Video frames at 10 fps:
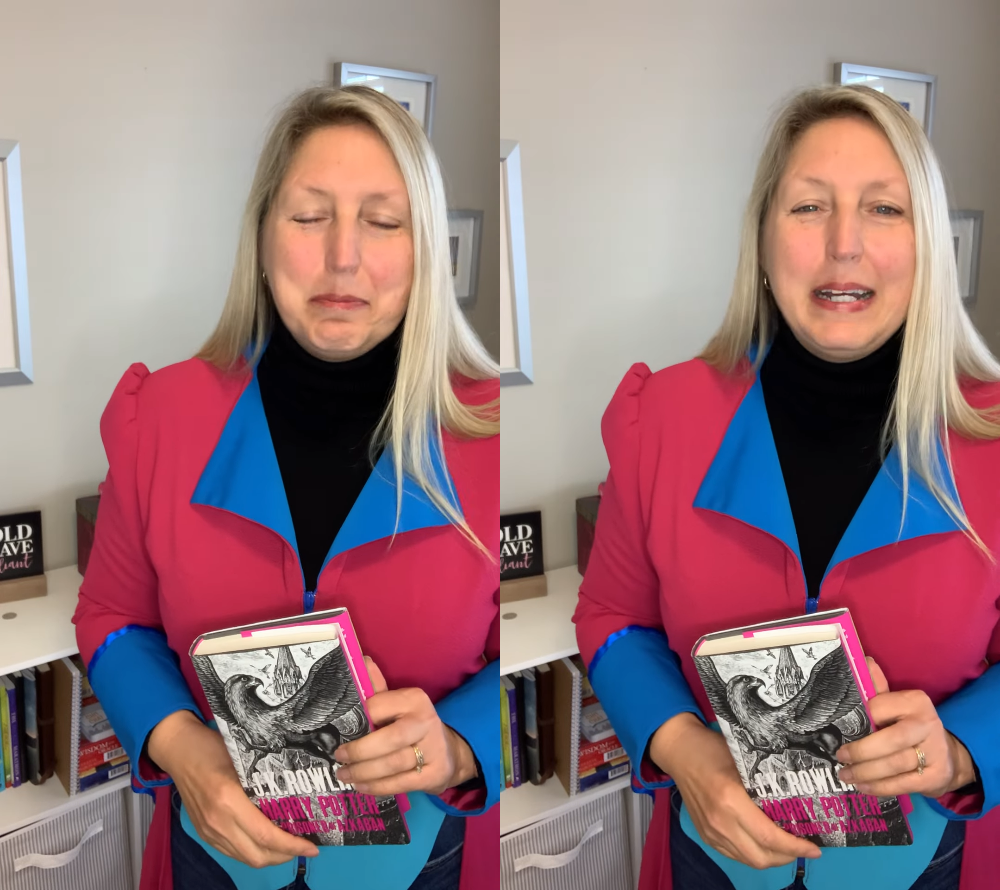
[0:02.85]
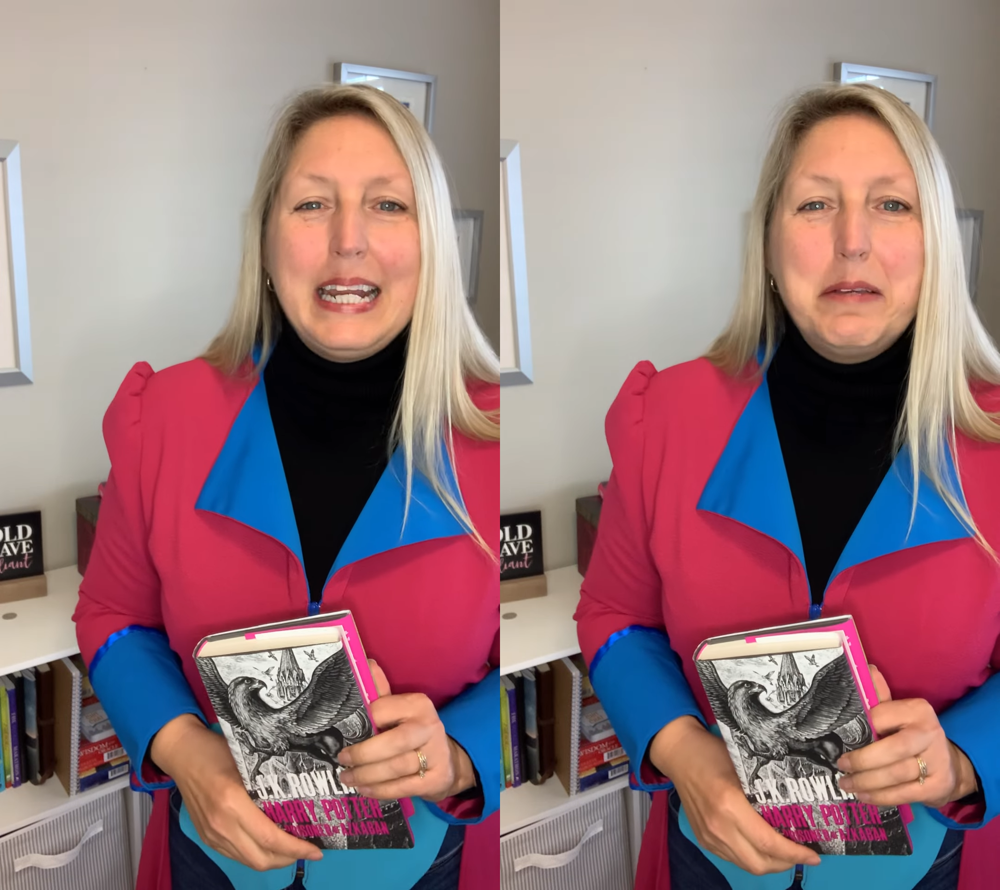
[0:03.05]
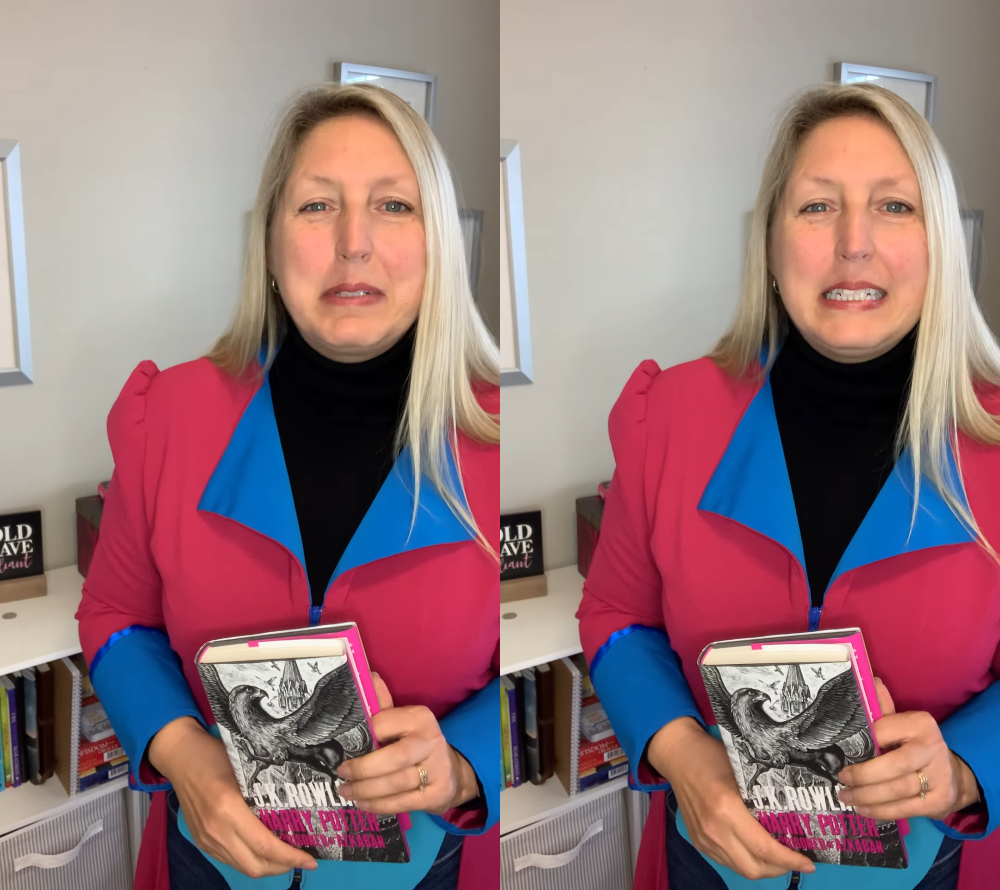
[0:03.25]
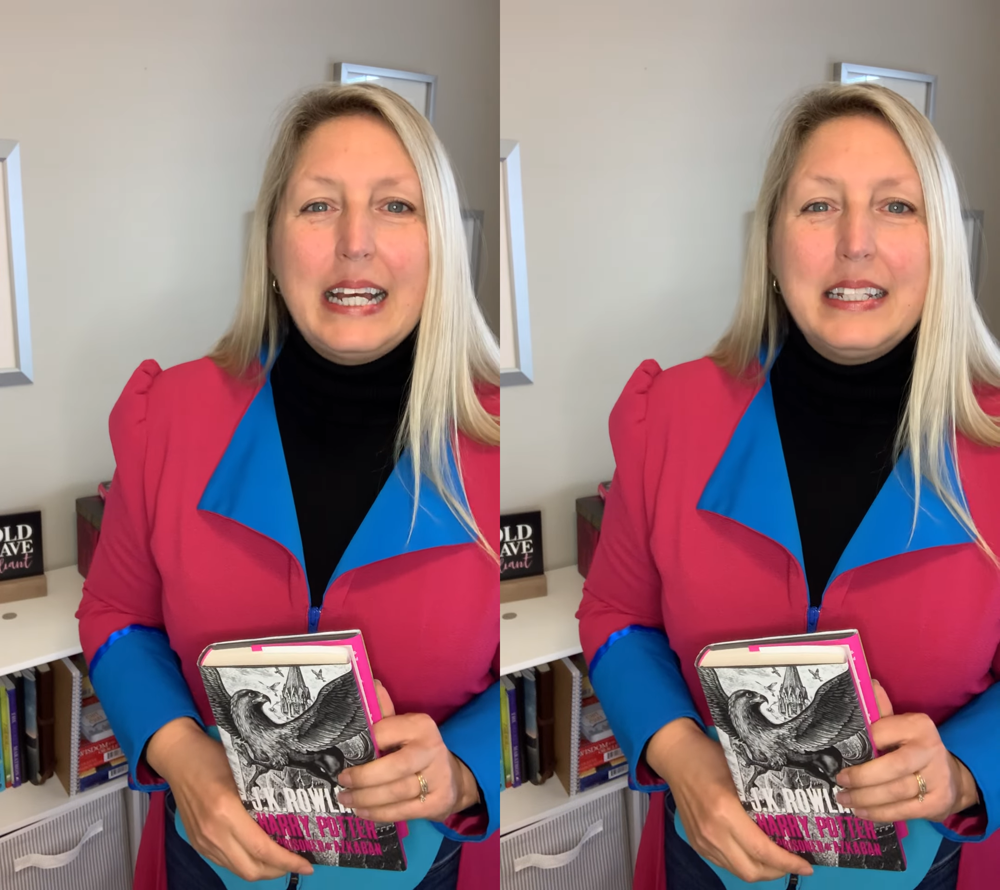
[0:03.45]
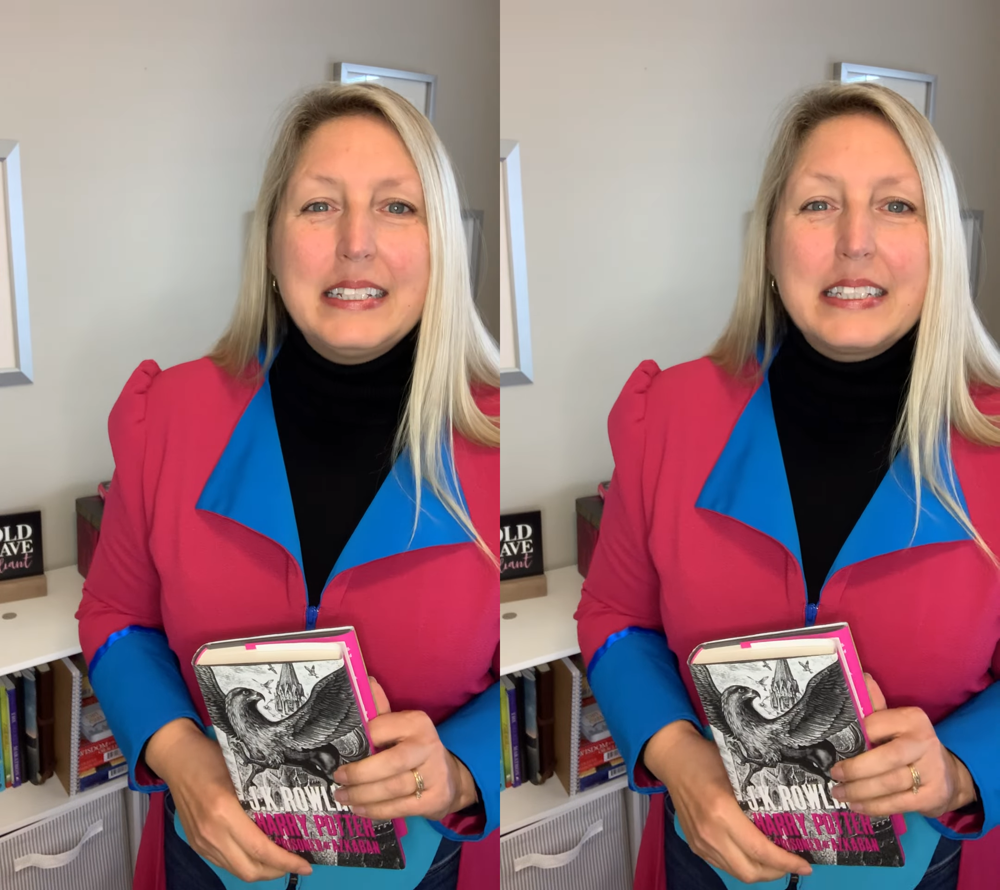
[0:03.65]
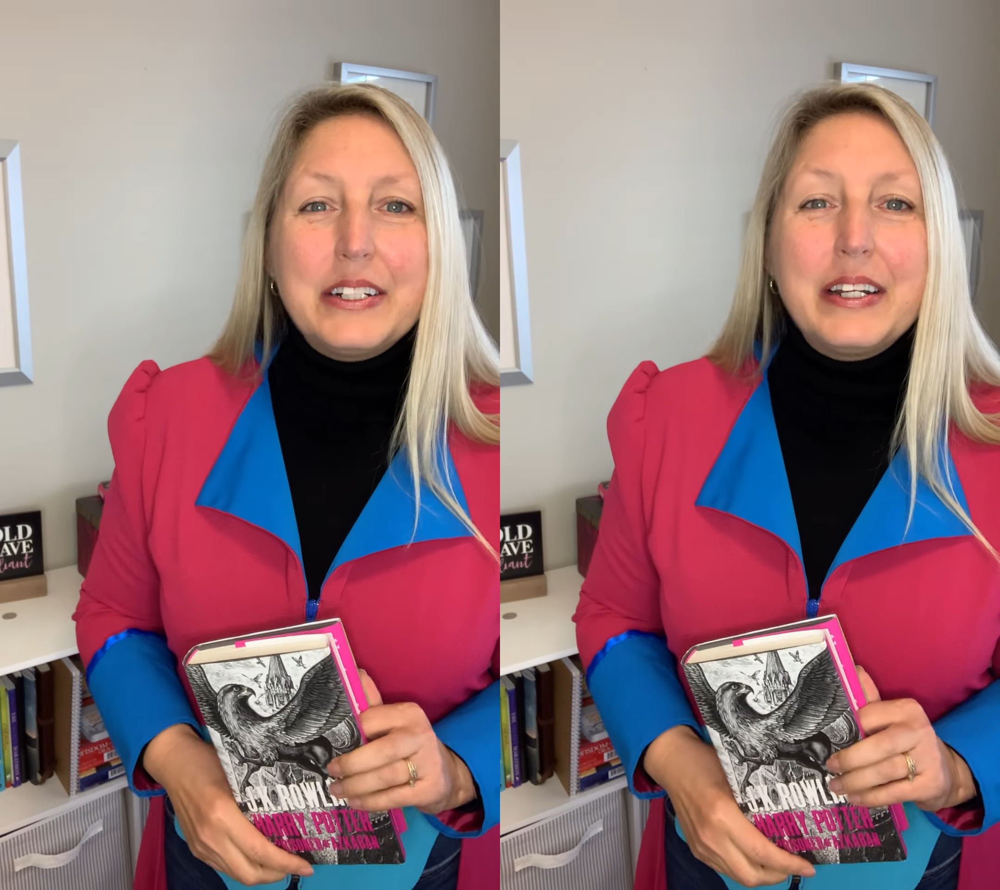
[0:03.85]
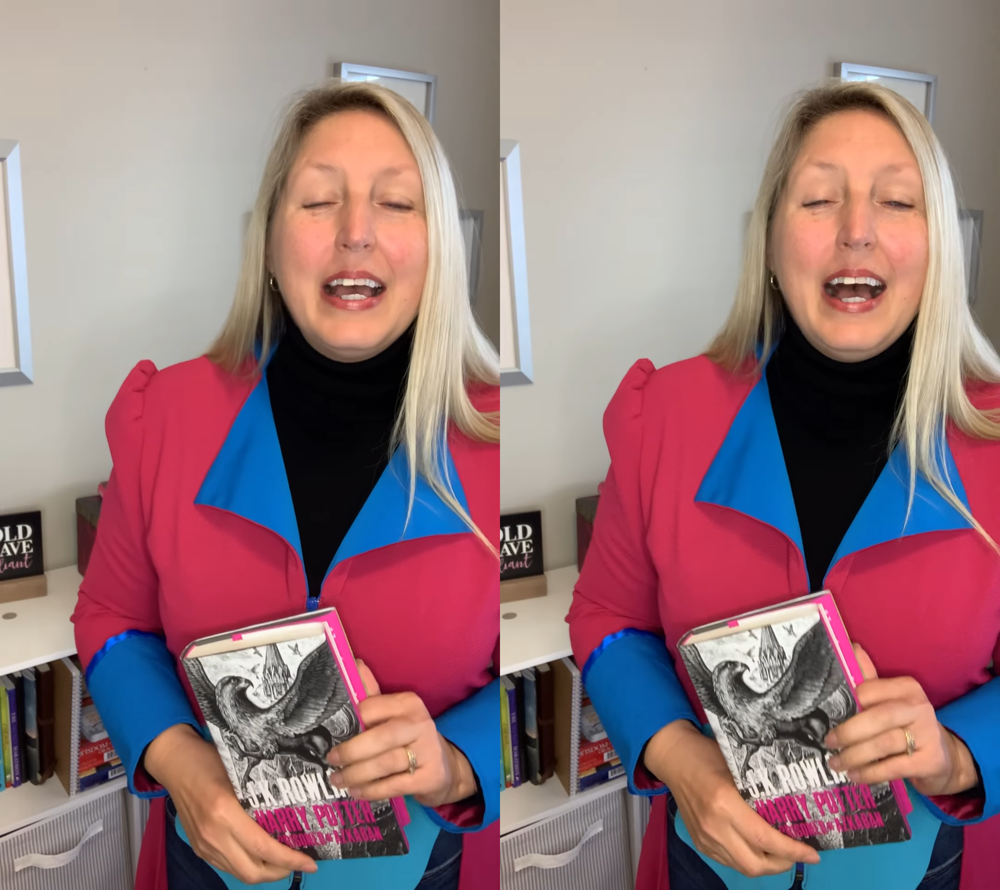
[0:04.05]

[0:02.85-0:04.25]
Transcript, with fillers: My name's Adette Lassert.